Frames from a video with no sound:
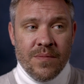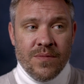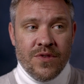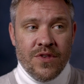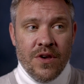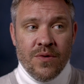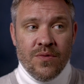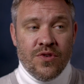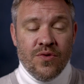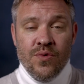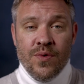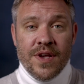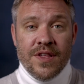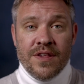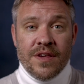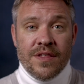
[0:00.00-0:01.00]
So it was
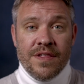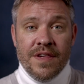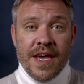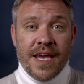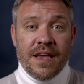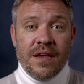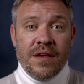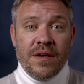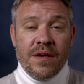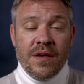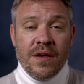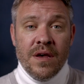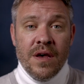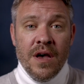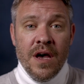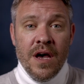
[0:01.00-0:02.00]
always a thing
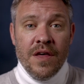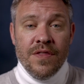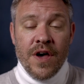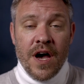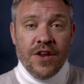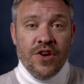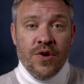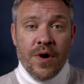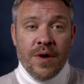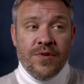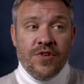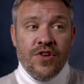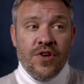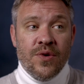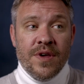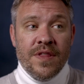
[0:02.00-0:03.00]
that I knew I would
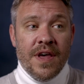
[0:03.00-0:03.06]
do.